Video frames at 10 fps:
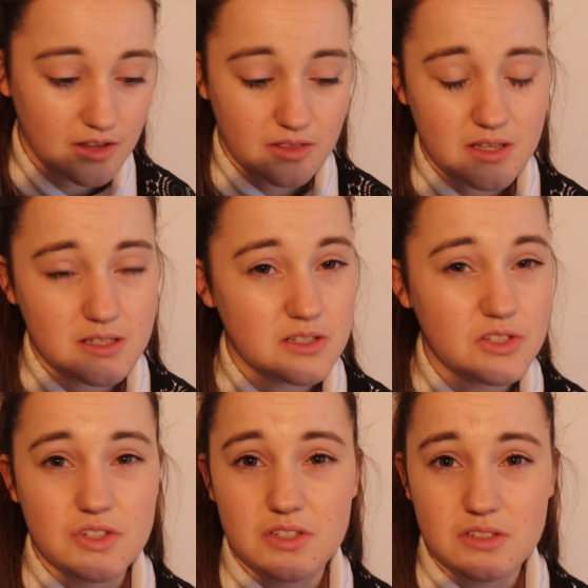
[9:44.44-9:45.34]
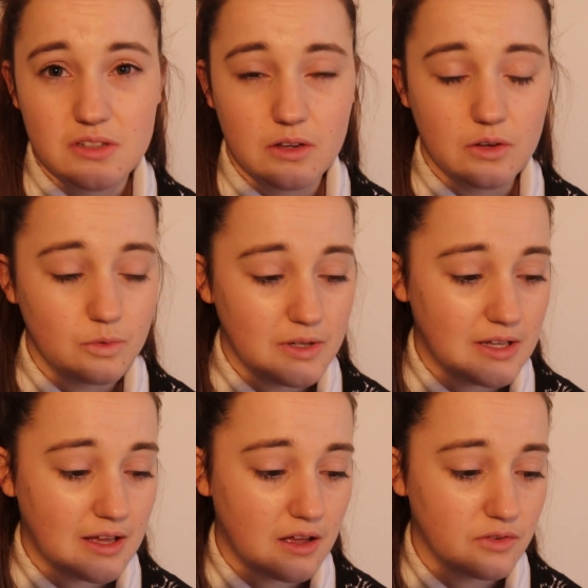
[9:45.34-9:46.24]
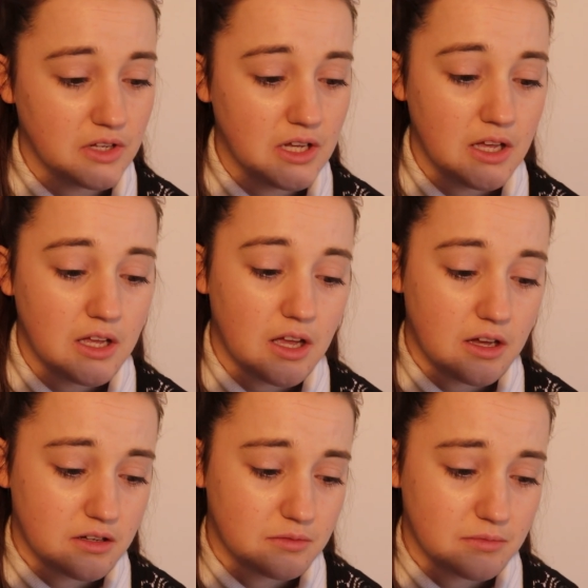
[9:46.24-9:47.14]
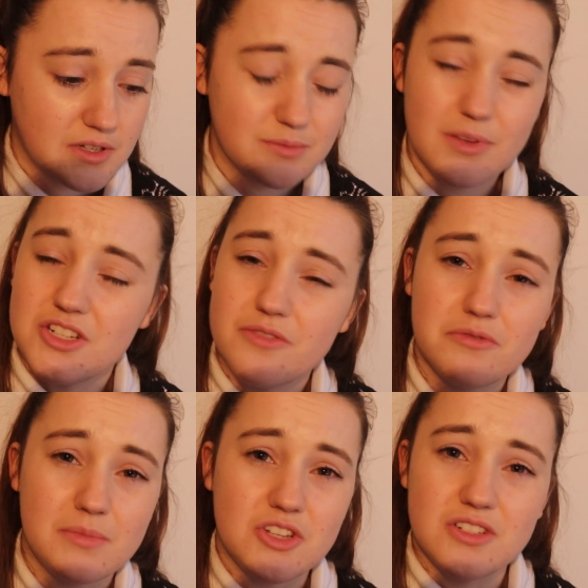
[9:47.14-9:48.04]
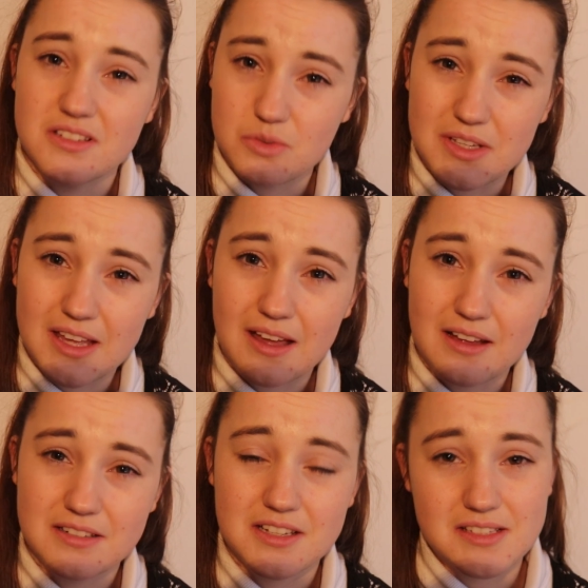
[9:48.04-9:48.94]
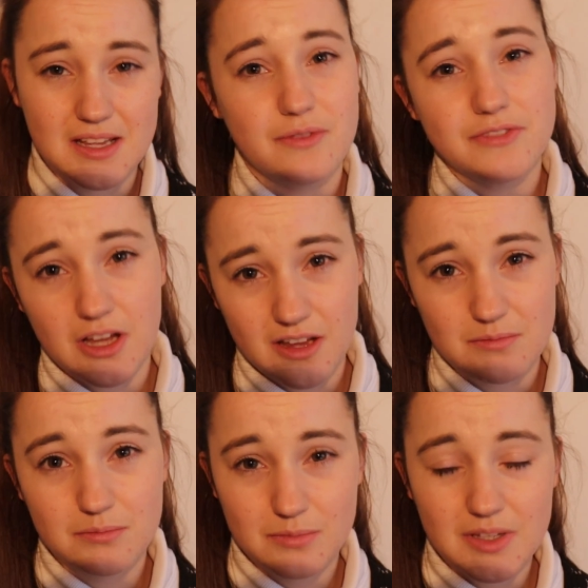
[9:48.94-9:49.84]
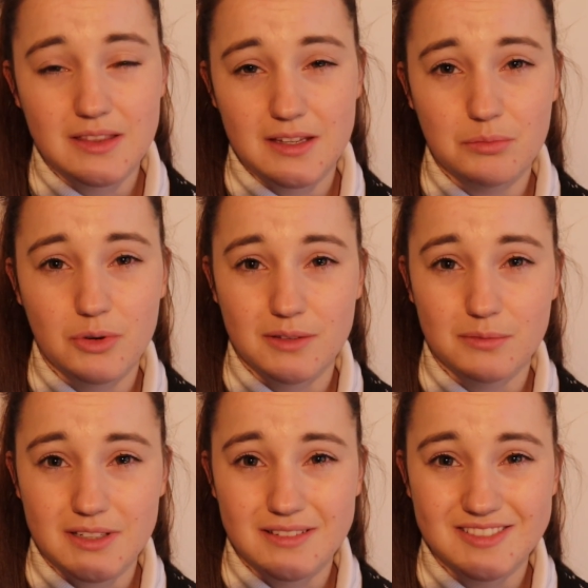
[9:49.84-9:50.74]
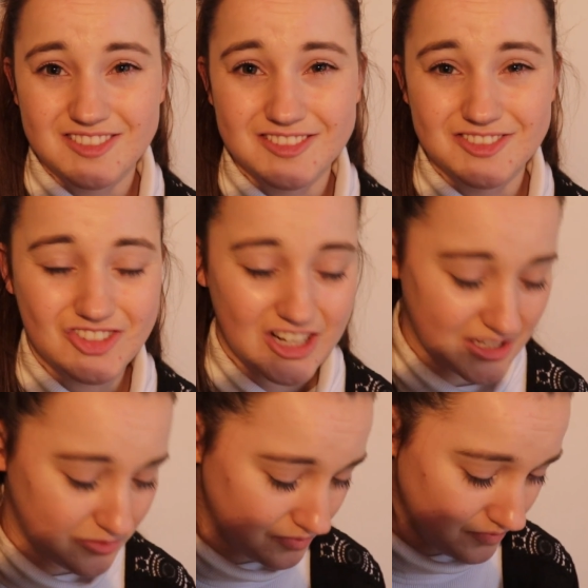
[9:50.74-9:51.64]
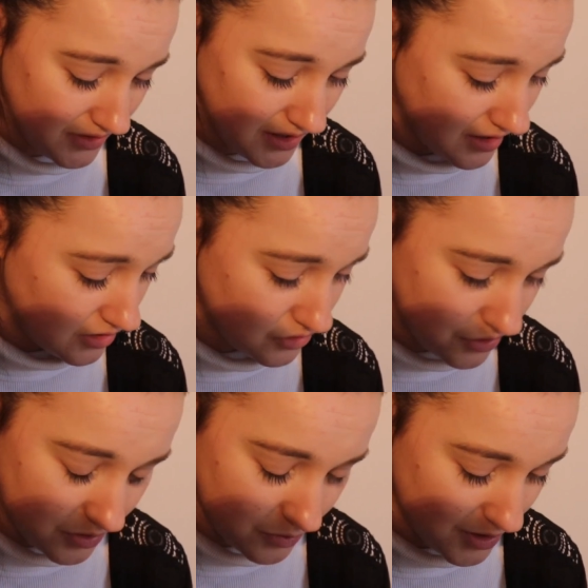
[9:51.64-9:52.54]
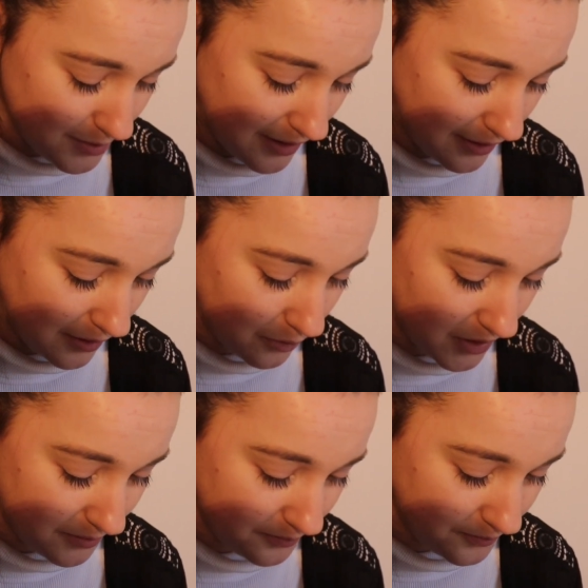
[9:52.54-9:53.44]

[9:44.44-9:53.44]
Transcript: This is just so we have as much information as we can to save time in the appointment, alright? Don't worry about that one.